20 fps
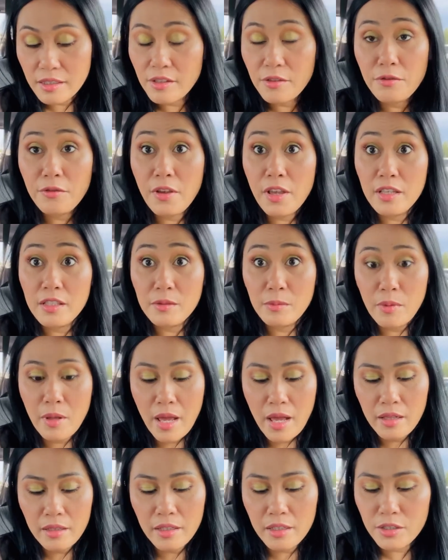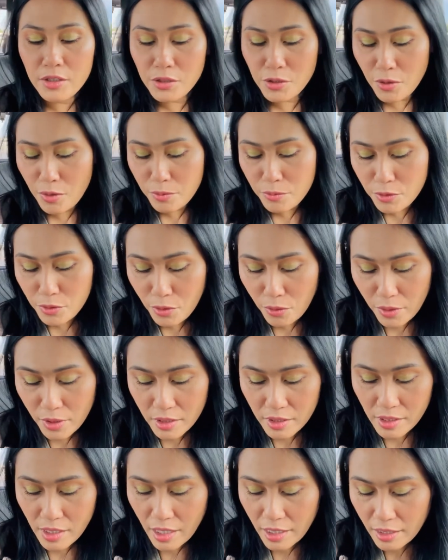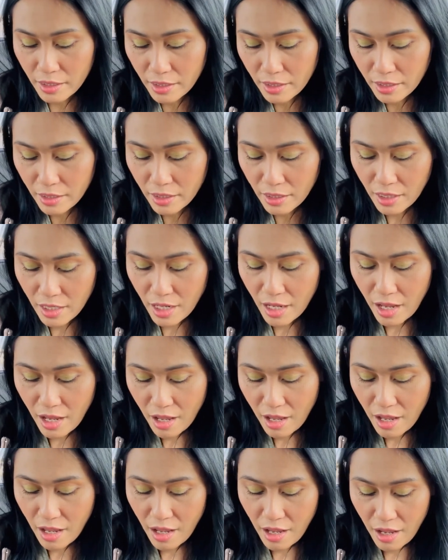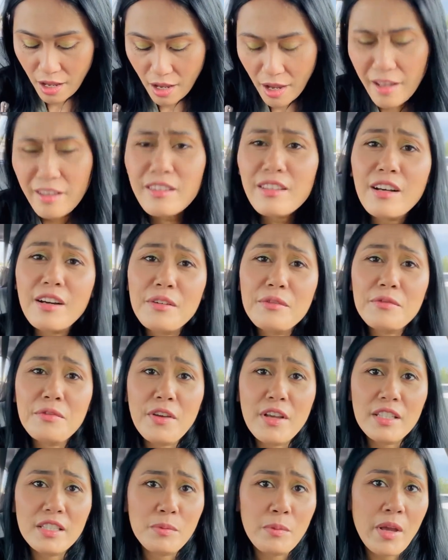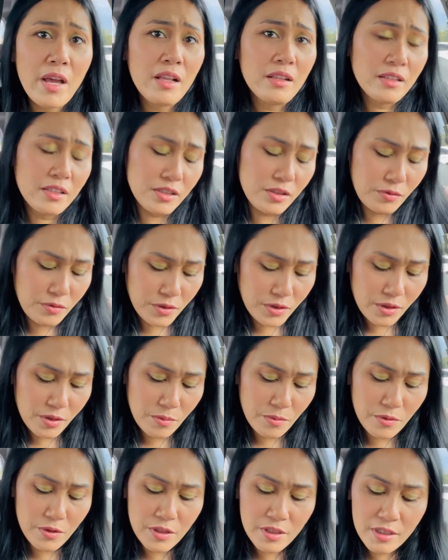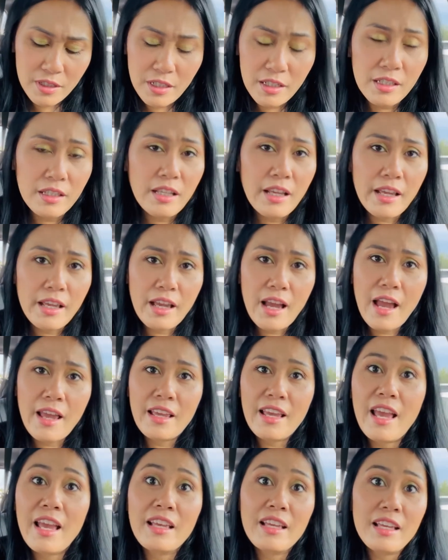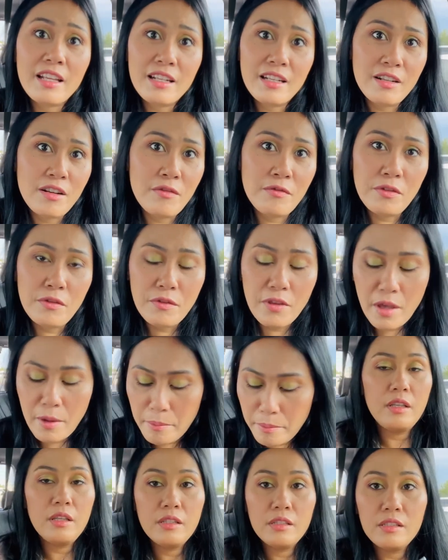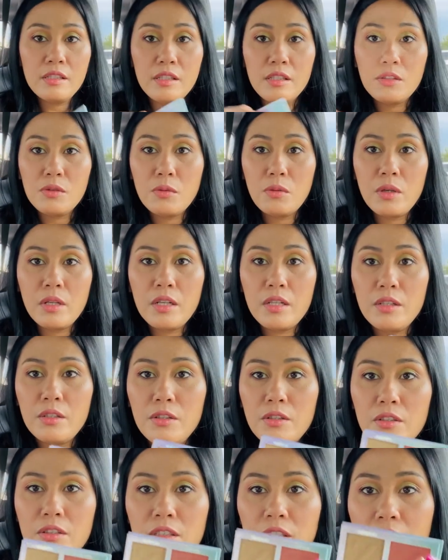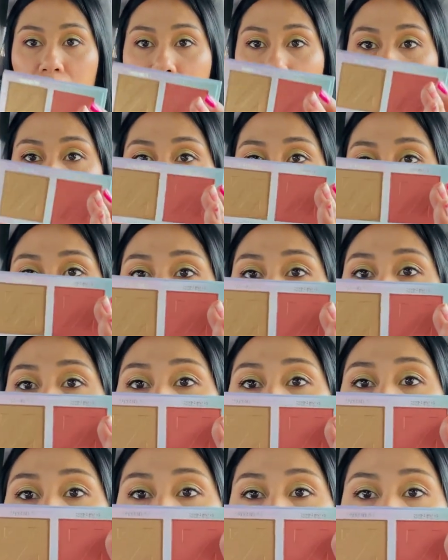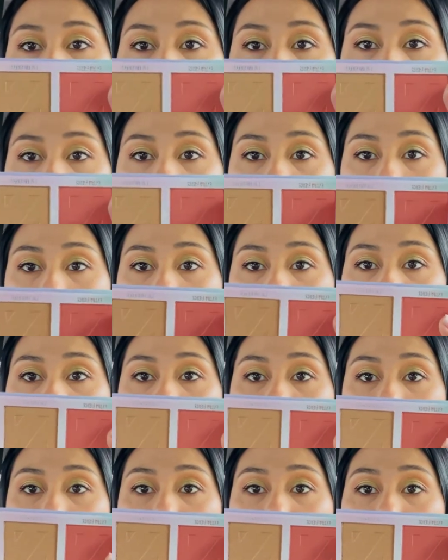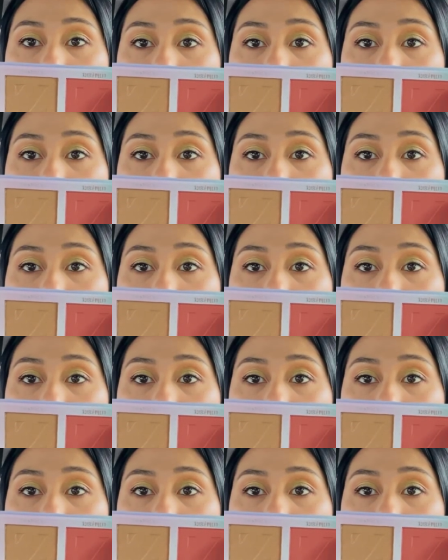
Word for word: a face palette, so I'm so excited. I love face palettes for some reason. Like, I can't get enough of them. This is what it looks like. Super pretty. You've got two